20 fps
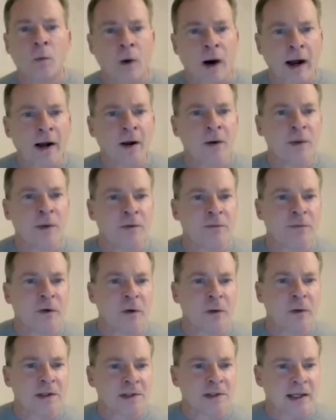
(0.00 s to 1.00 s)
Why are we
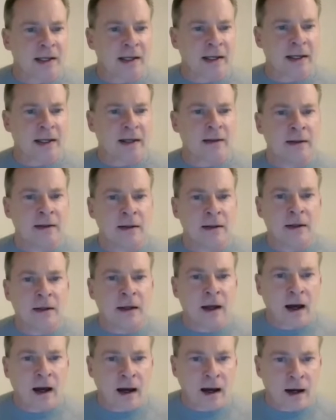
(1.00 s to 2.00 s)
focusing in
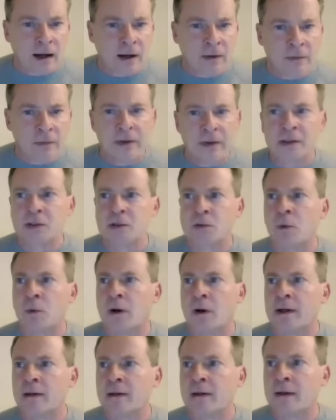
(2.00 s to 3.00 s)
on this
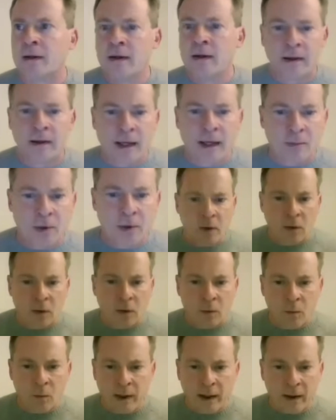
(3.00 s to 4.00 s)
one
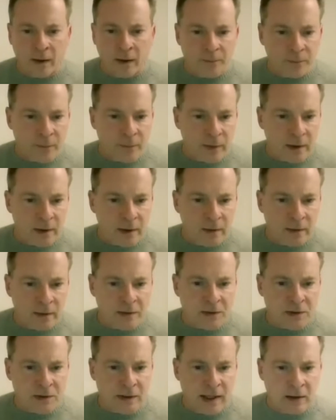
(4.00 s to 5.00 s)
chemical? Well,
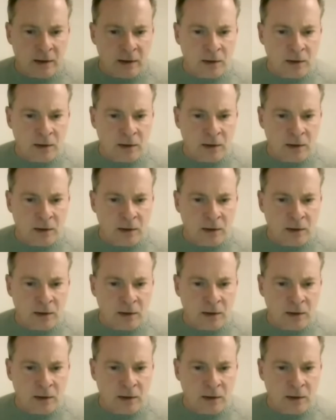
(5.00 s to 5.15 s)
let's